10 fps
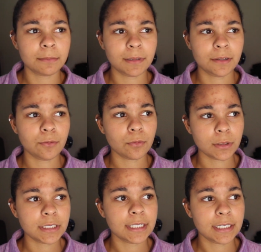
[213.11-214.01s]
But
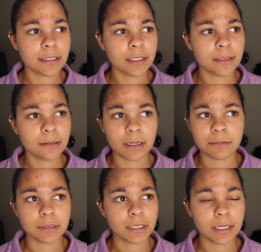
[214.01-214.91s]
once I did it,
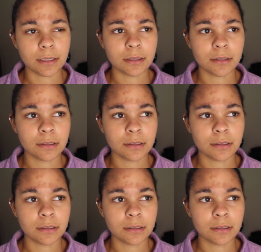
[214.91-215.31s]
I was like,